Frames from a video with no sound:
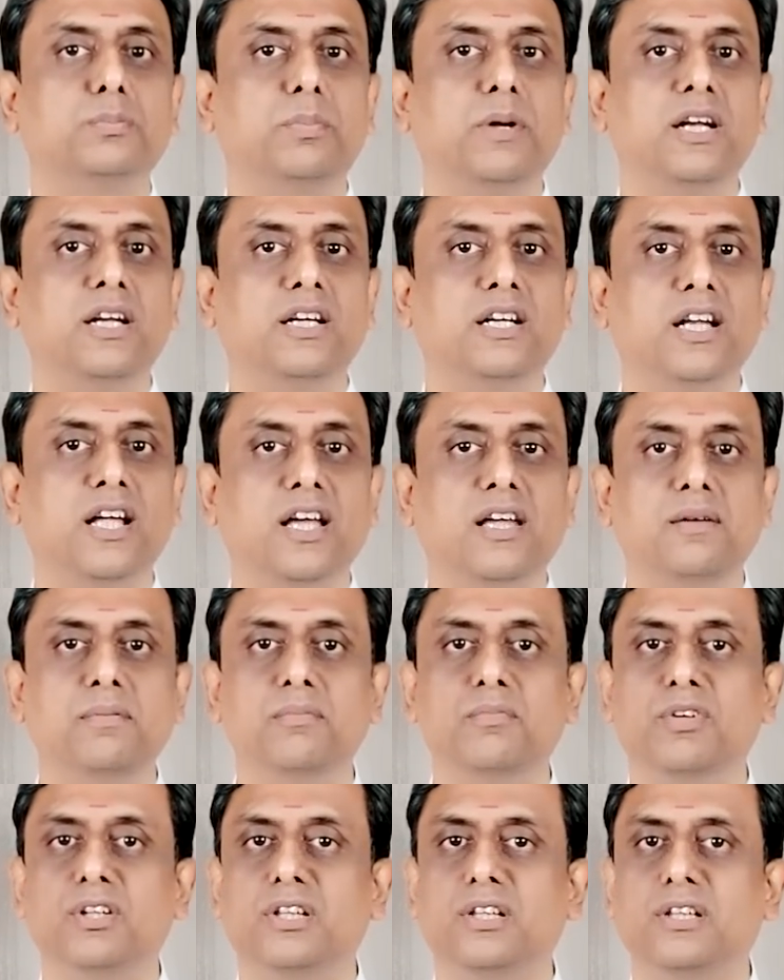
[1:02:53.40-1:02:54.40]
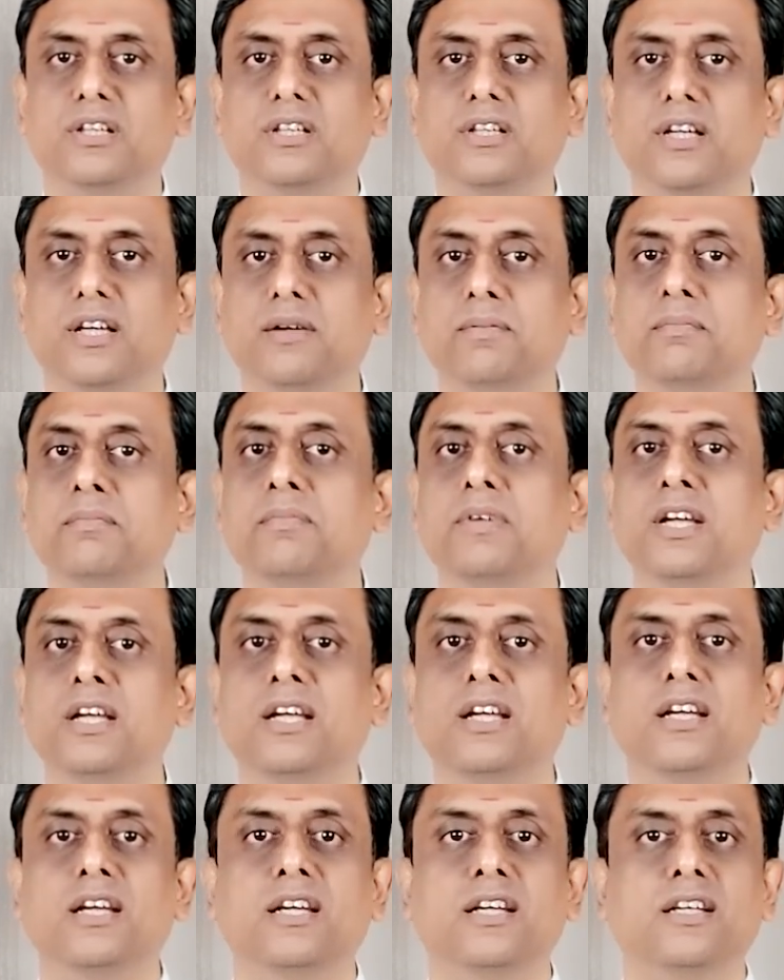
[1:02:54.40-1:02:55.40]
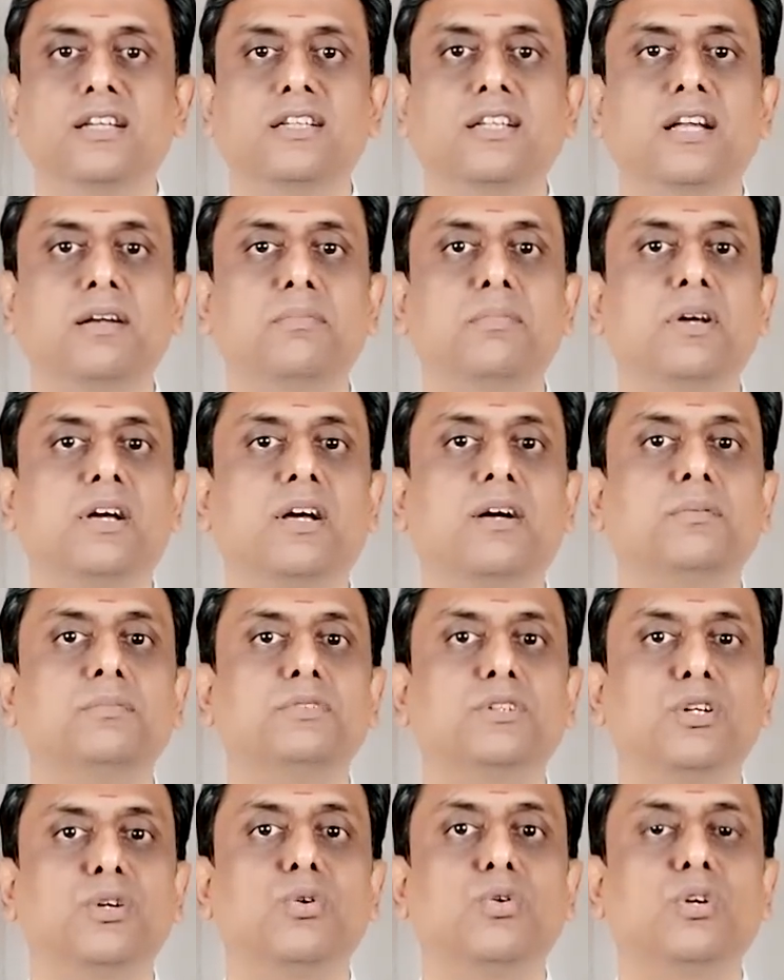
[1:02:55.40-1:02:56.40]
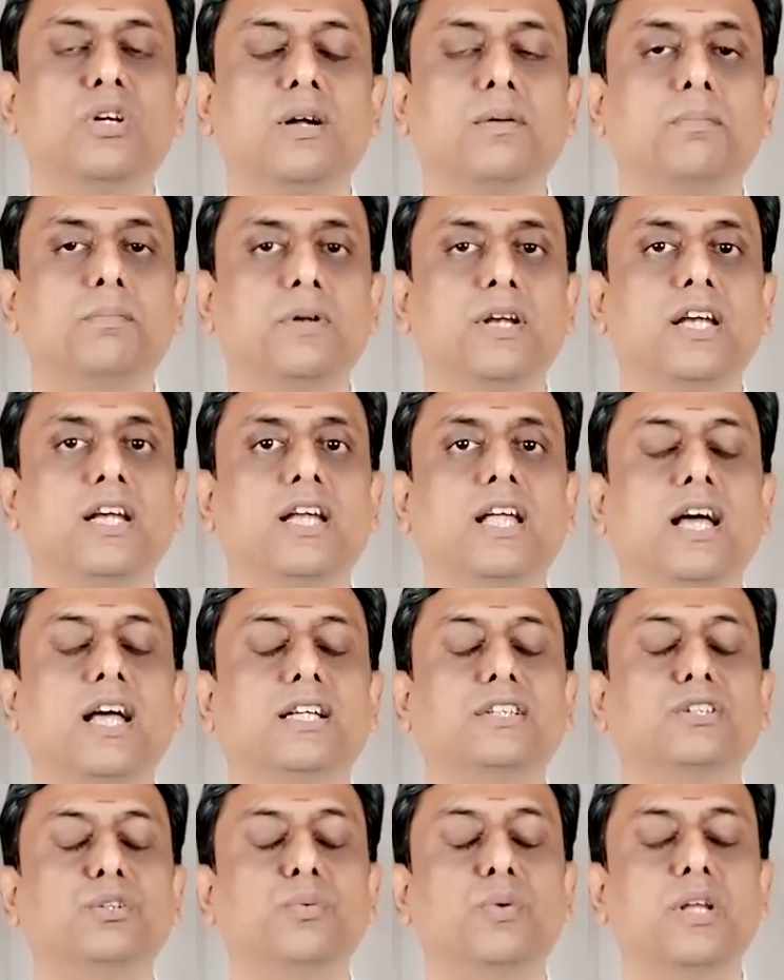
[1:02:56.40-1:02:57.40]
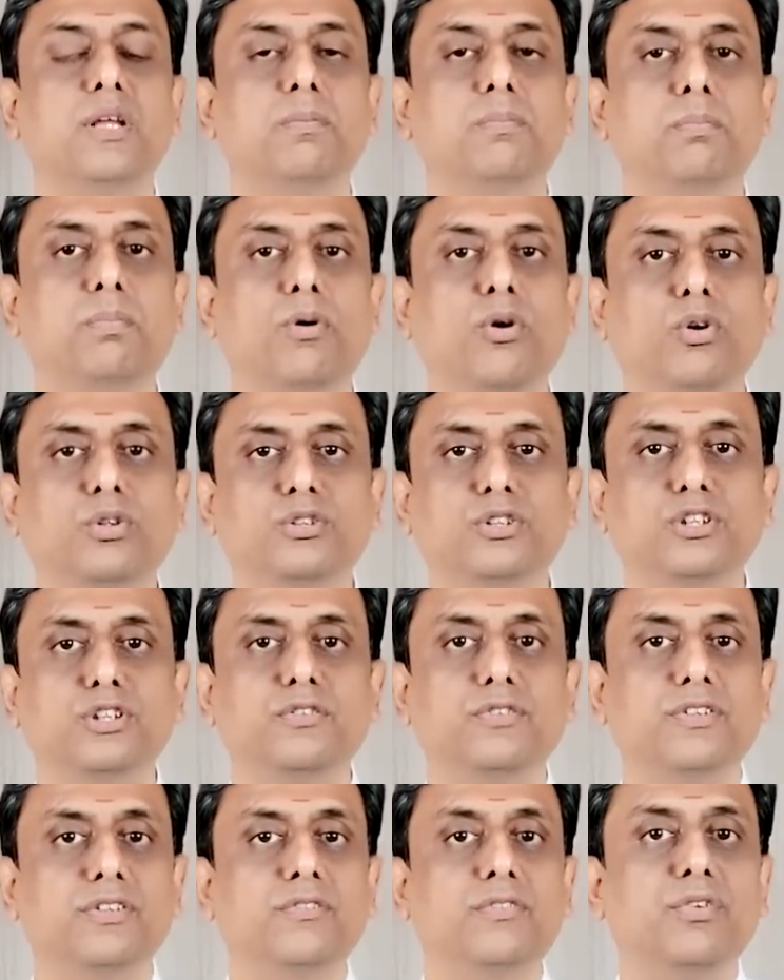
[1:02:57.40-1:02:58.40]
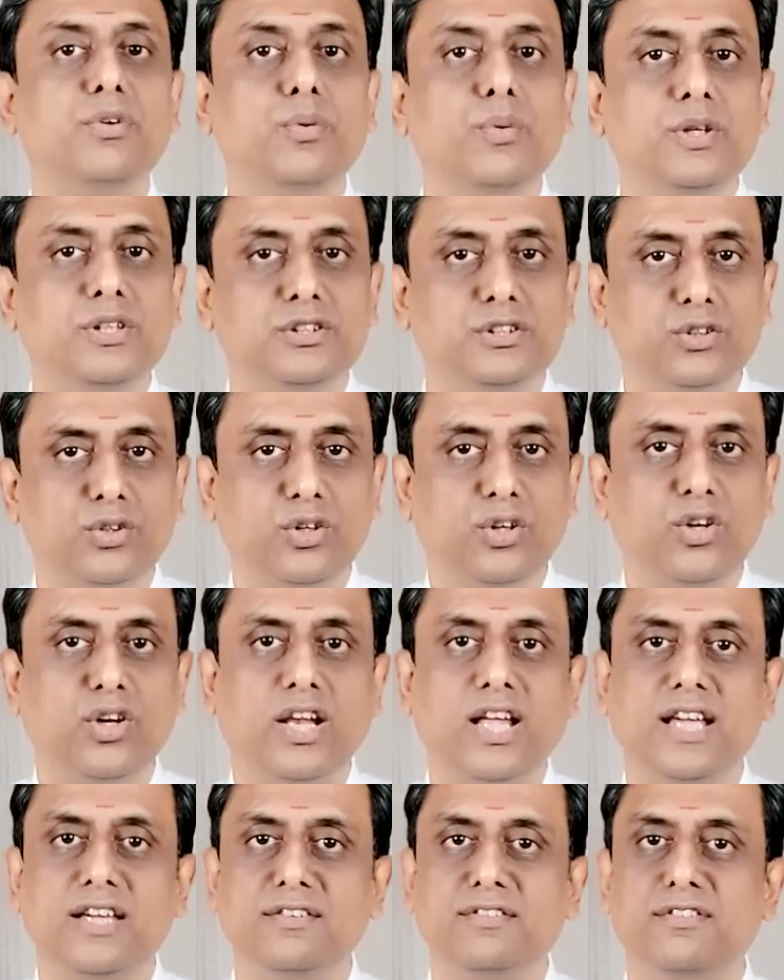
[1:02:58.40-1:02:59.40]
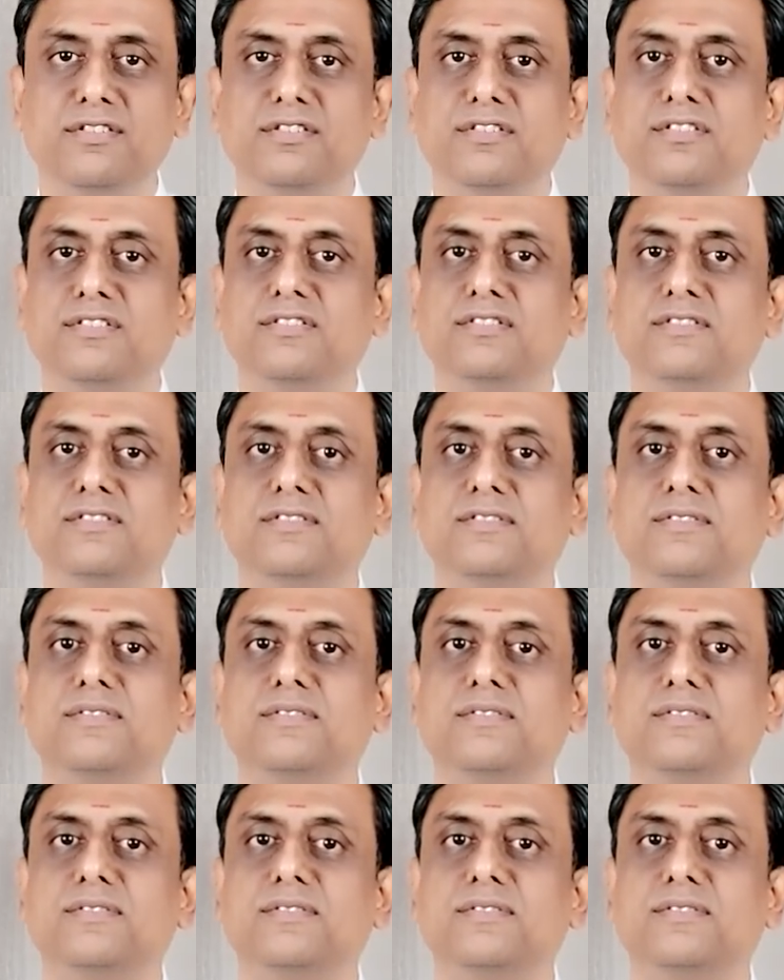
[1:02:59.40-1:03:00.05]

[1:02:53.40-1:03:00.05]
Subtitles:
spend time with him, that becomes a good company. It has a very positive influence on your life.